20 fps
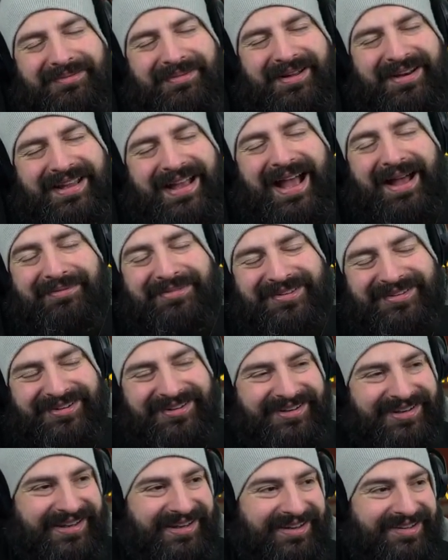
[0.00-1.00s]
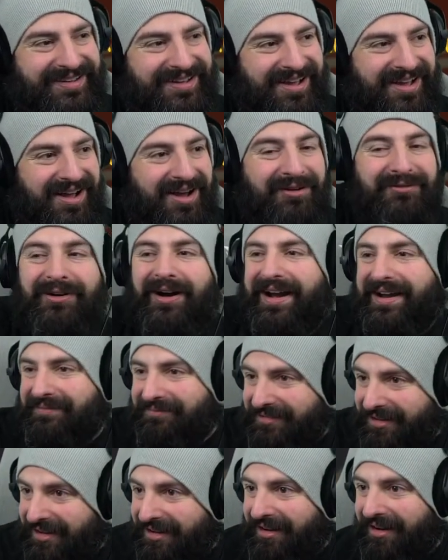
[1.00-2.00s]
buddy, absolutely. Right,
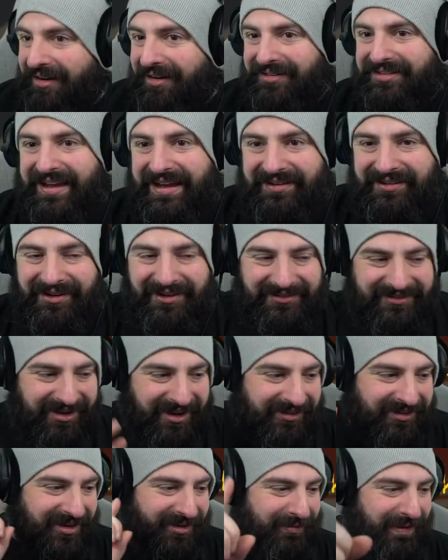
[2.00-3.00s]
on that note, I'm going to